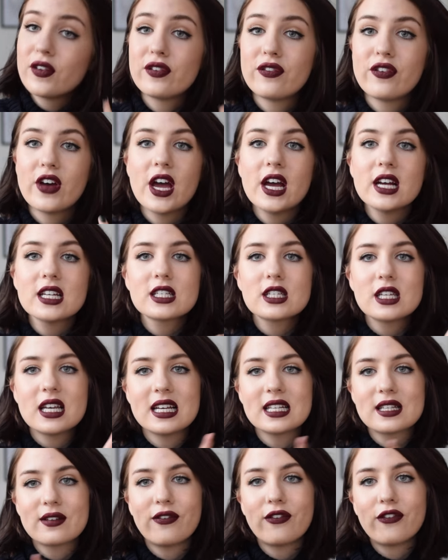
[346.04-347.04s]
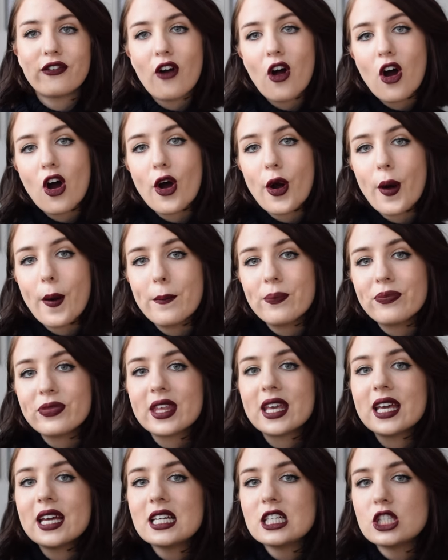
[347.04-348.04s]
First is from
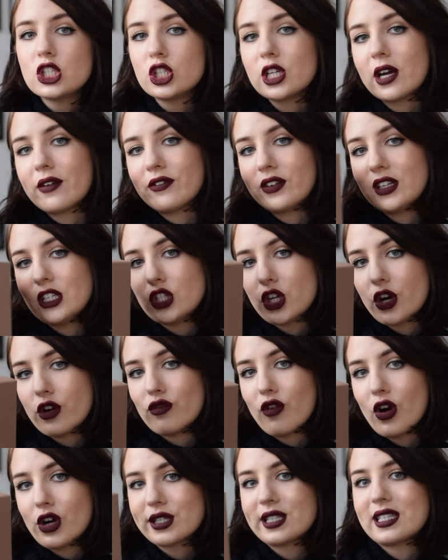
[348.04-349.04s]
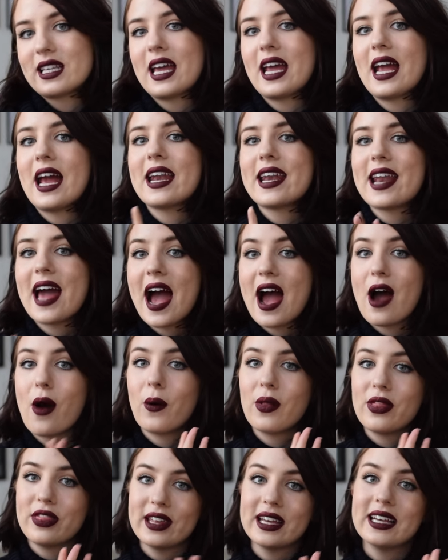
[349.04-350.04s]
Gianvito Rossi.
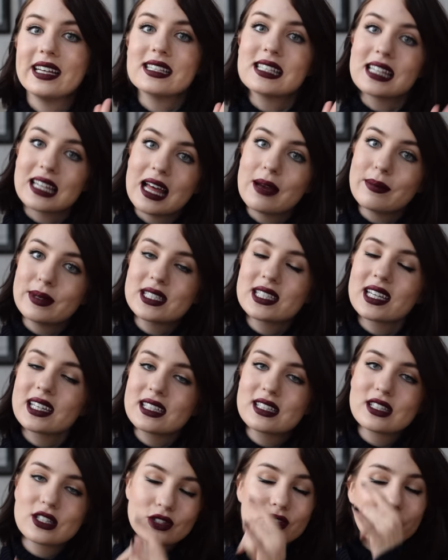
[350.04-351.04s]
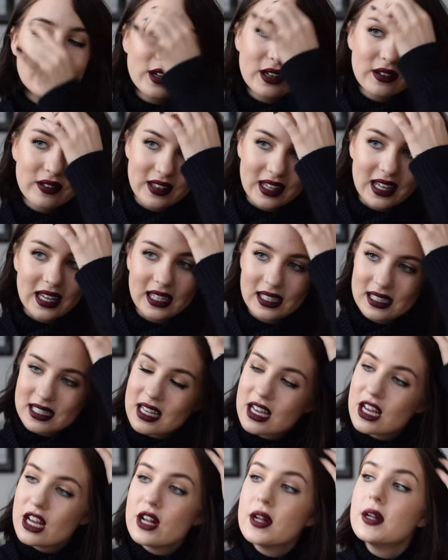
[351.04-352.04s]
Now these, let me tell you the story of these.
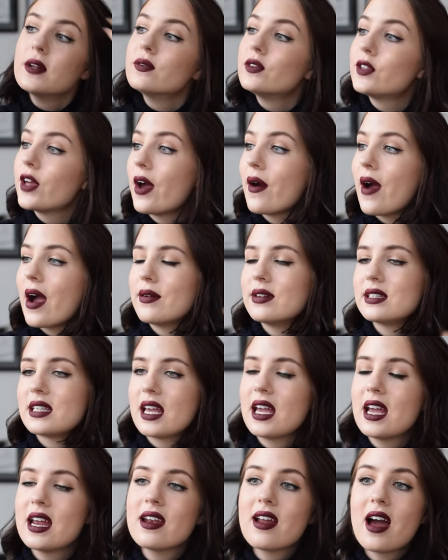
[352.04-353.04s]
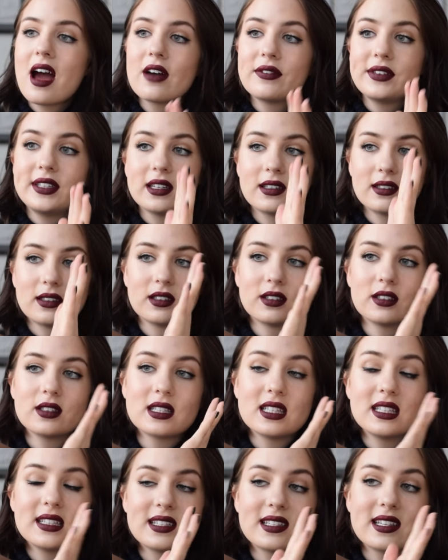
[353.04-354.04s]
So I was in Harvey
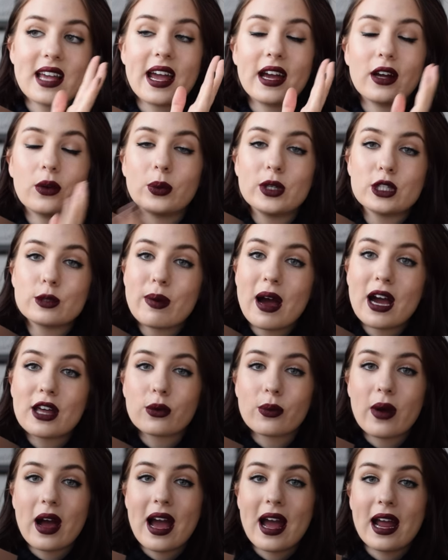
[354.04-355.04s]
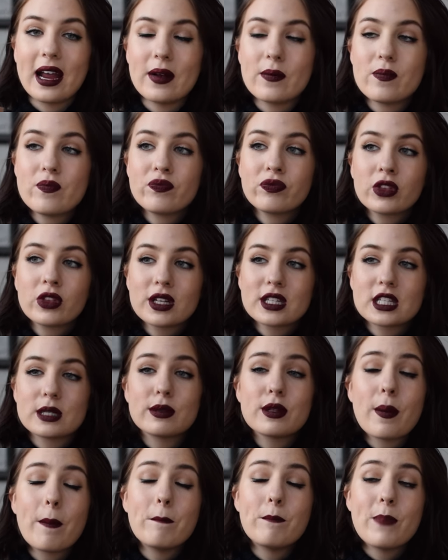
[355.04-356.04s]
Nichols in the sale, which by the way, some
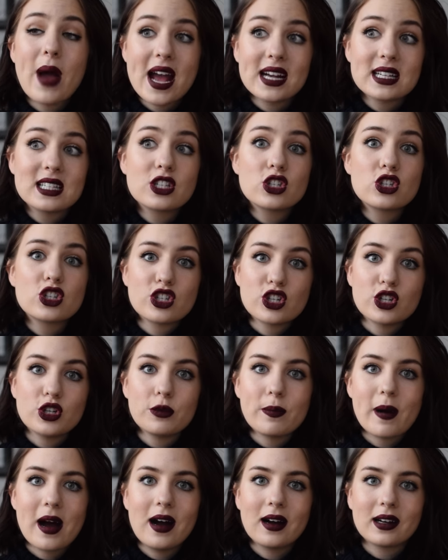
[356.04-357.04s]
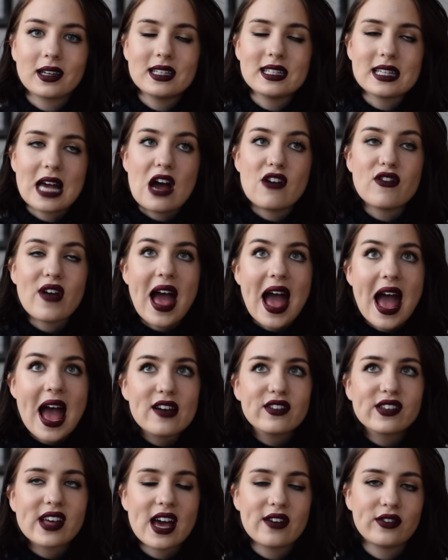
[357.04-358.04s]
of the best shoe bargains I've
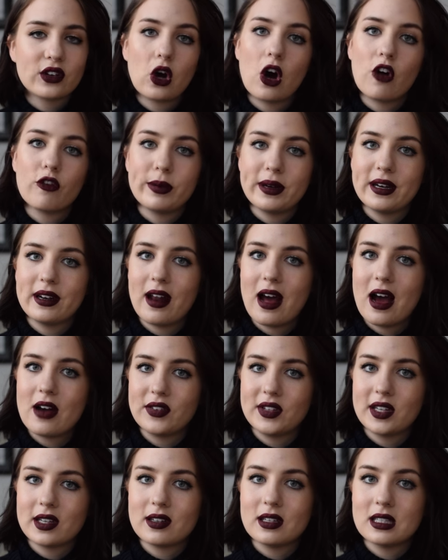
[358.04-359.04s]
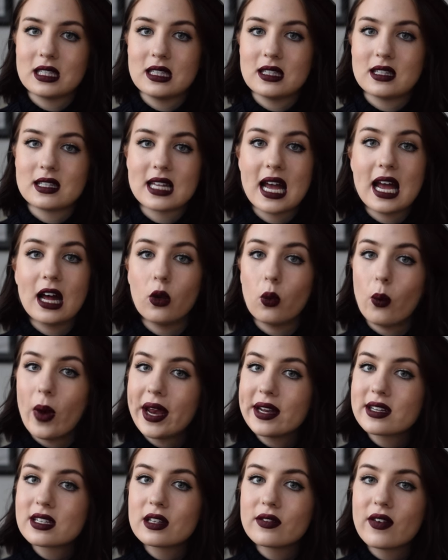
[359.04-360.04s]
ever ever got have been in Harvey Nichols in the sale.
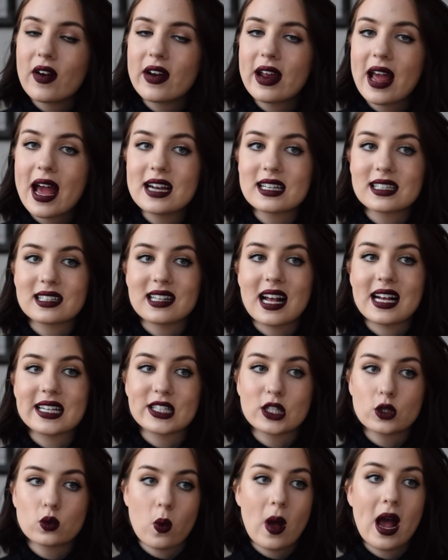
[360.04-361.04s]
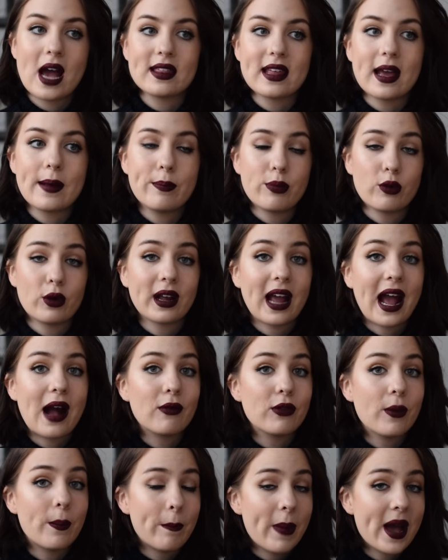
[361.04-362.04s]
Wait till the very end because I swear they bring
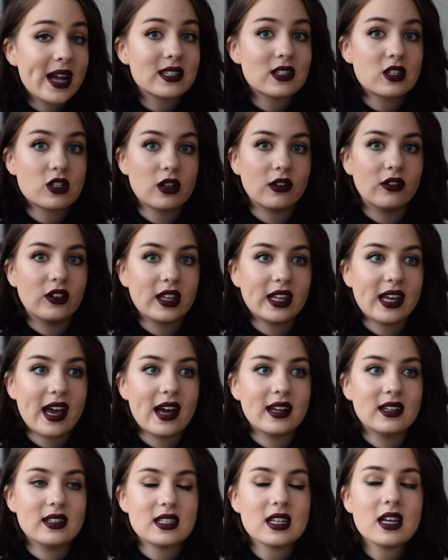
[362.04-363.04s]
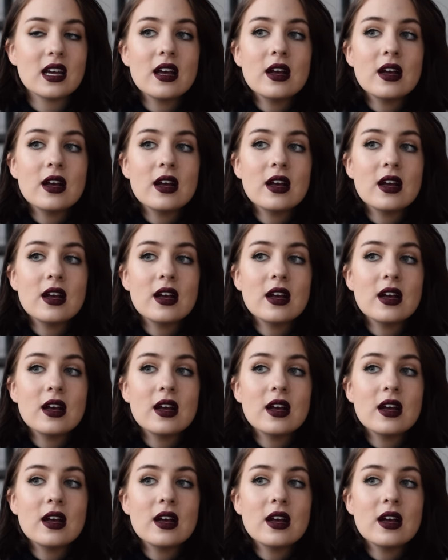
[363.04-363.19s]
out the best stuff at the end.